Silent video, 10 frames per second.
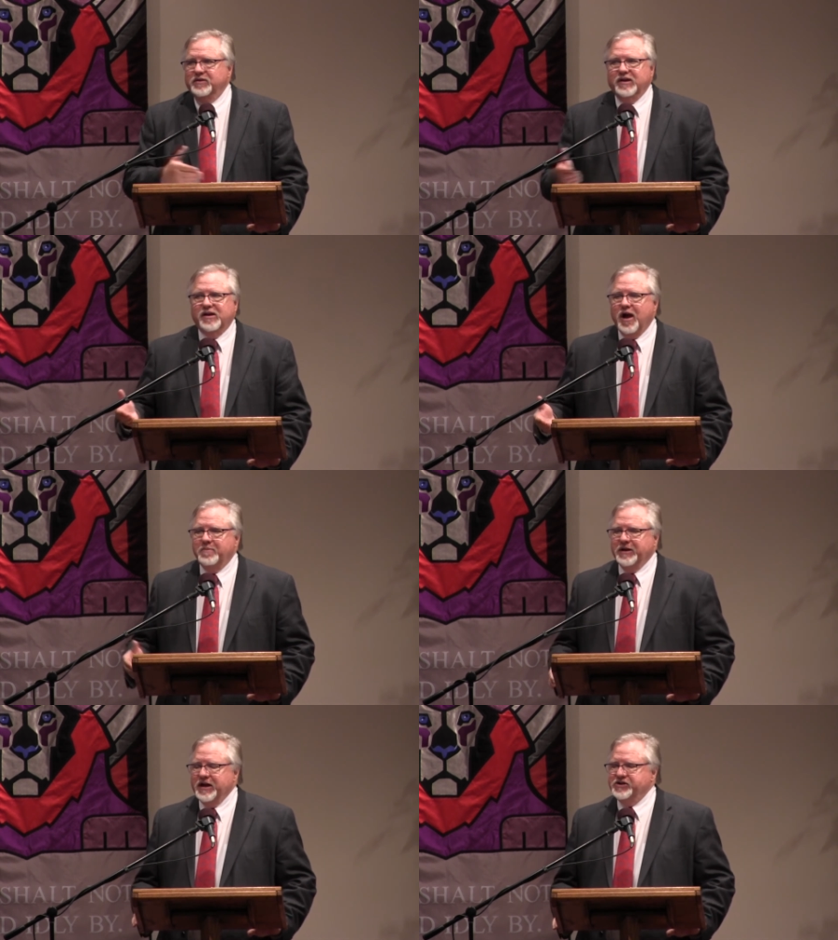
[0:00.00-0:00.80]
then
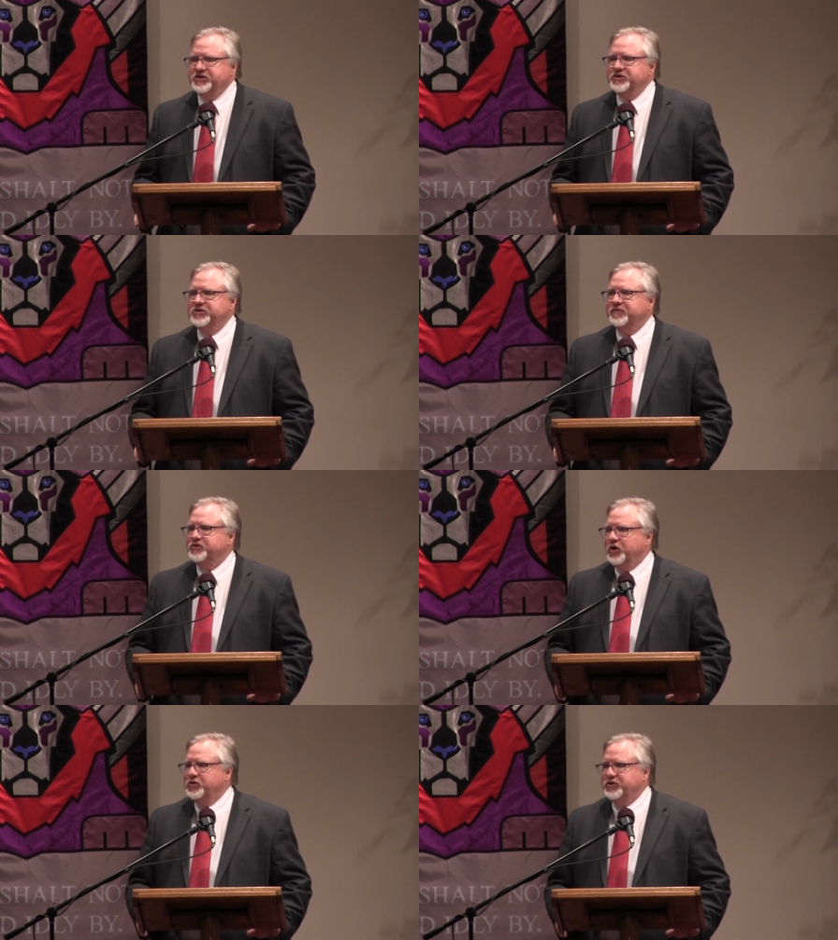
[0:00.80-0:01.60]
combinations of
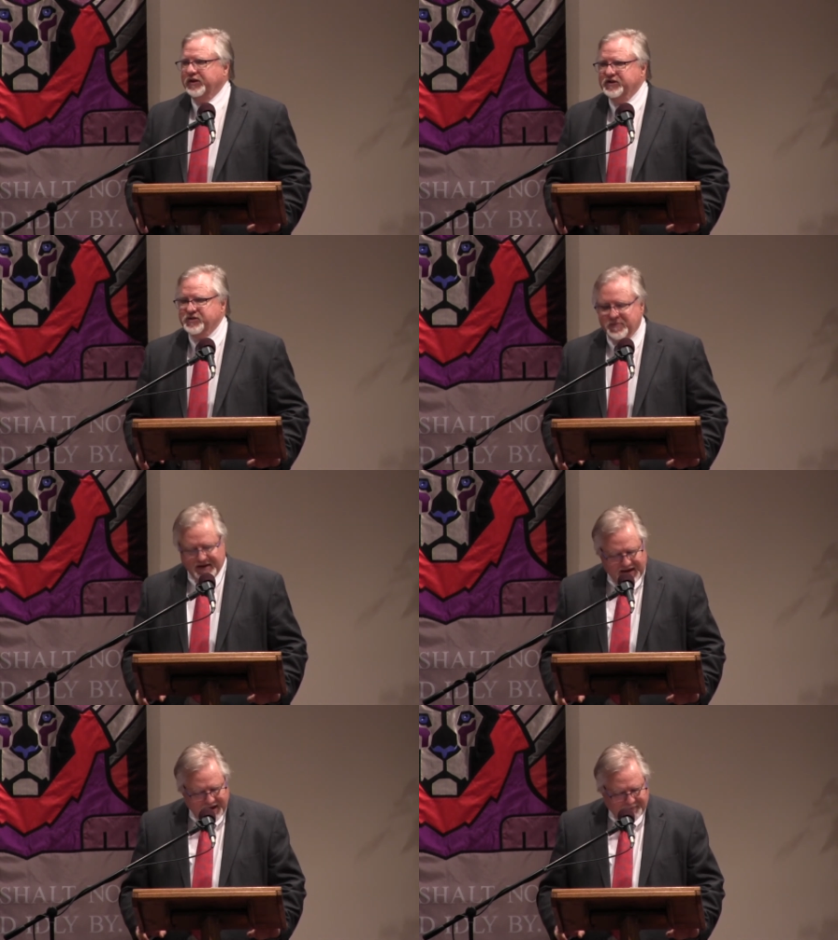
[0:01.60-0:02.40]
socialism
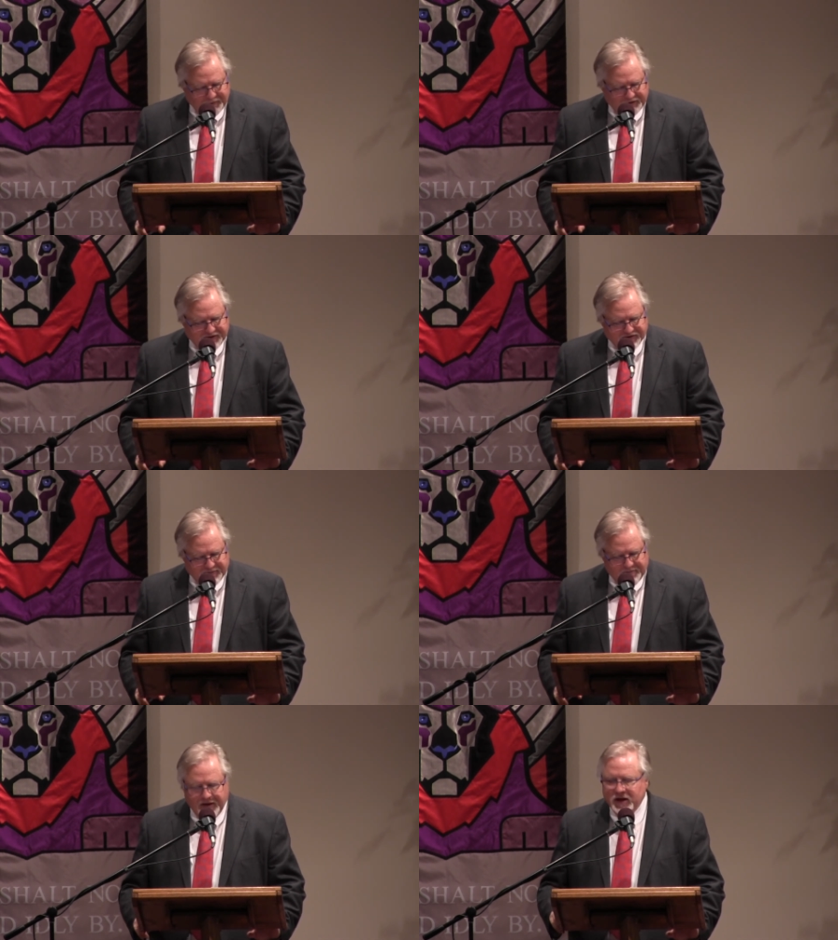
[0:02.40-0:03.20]
and
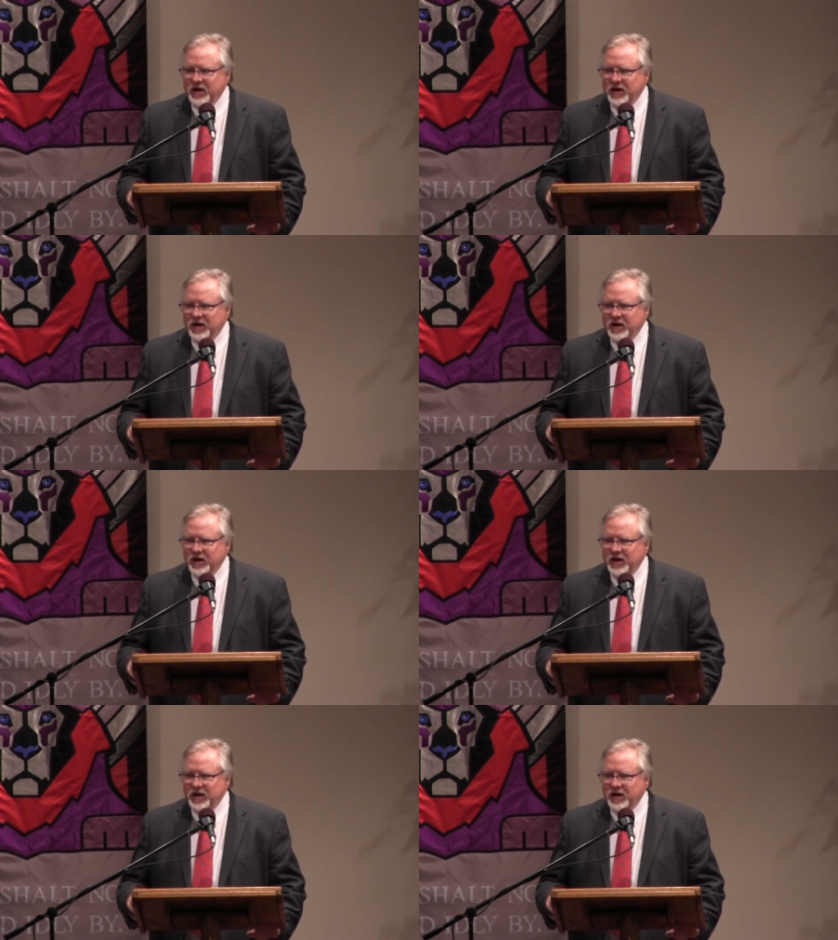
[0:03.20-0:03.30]
capitalism.